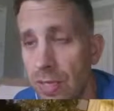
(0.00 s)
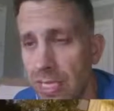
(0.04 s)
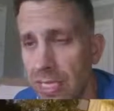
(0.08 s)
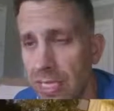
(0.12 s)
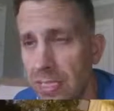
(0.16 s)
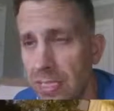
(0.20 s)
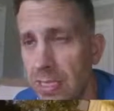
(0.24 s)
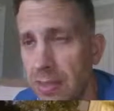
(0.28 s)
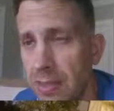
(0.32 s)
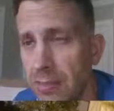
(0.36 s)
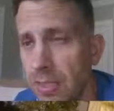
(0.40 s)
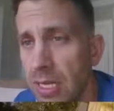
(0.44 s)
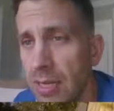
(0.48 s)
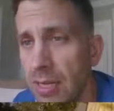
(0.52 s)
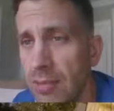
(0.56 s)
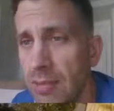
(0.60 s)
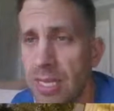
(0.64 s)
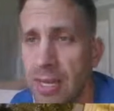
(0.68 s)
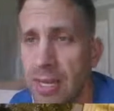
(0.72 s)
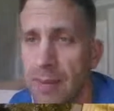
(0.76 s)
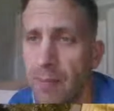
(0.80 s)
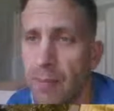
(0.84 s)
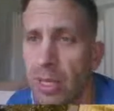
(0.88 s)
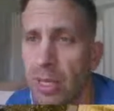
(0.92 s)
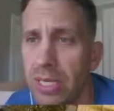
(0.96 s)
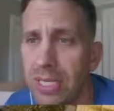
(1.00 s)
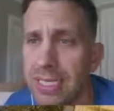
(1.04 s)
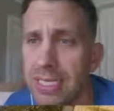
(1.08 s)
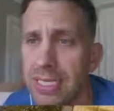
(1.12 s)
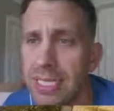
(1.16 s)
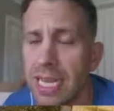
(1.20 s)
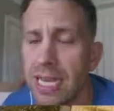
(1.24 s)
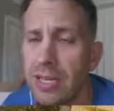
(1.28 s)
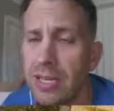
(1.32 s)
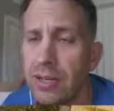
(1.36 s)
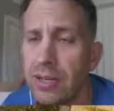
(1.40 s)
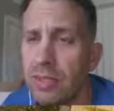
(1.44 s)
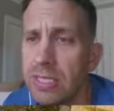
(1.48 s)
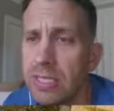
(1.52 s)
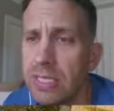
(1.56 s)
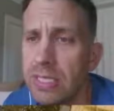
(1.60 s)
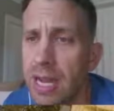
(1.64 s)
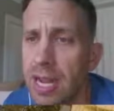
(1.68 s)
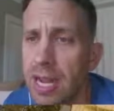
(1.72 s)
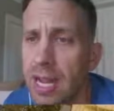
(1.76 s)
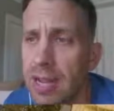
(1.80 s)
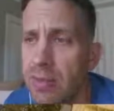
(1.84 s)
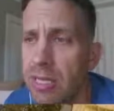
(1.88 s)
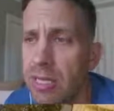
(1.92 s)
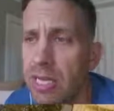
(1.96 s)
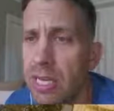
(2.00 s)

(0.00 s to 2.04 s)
and sometimes that breaks down over time.